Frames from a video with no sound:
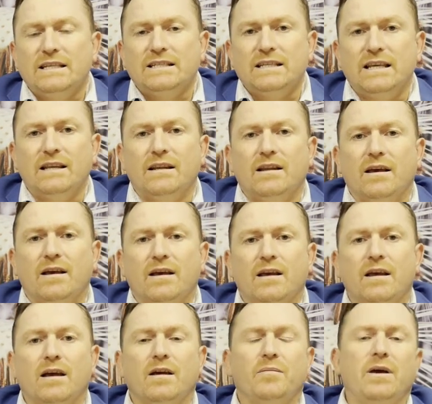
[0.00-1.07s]
seen
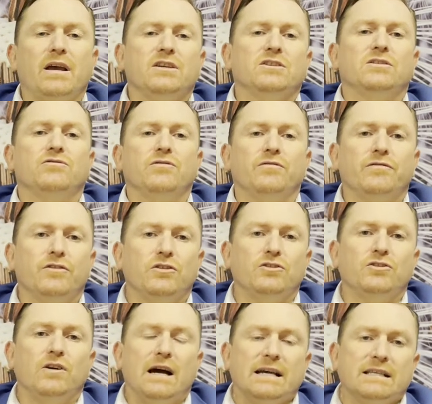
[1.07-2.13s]
a patient referred
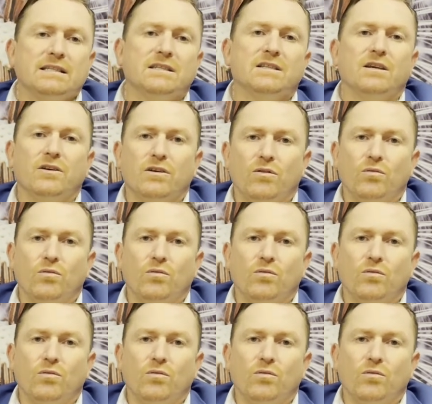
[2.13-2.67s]
to us